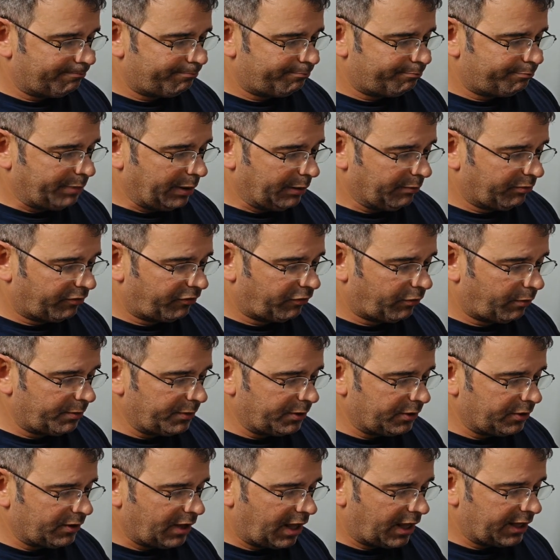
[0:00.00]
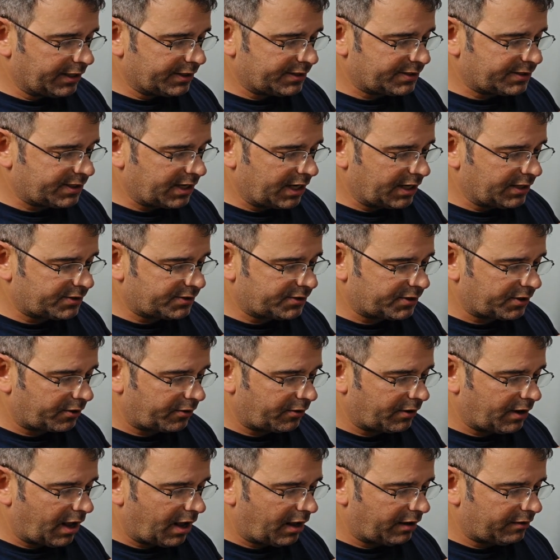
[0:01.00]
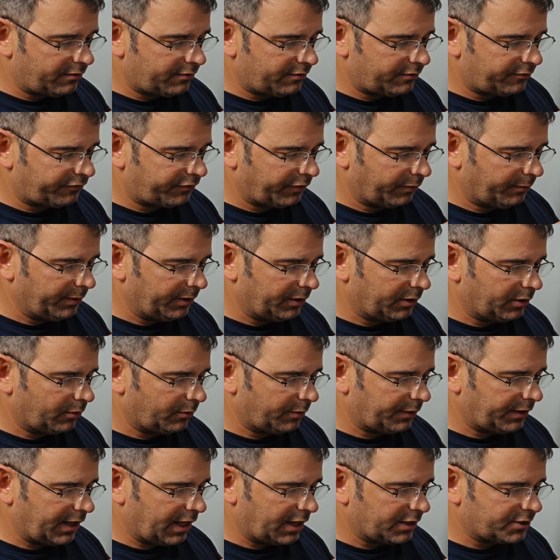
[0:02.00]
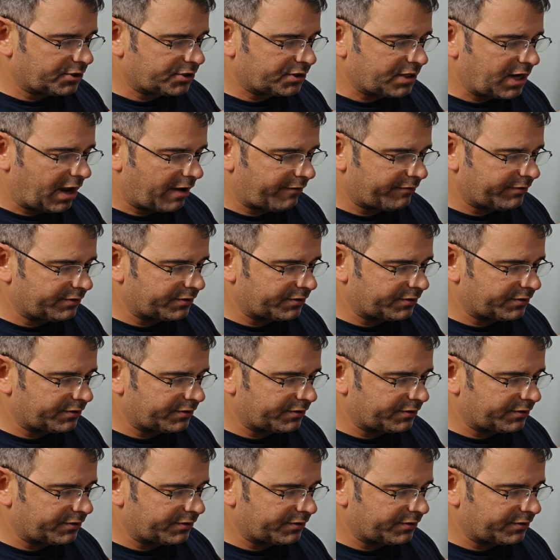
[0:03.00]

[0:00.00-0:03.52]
people from the United States that are not familiar with that just having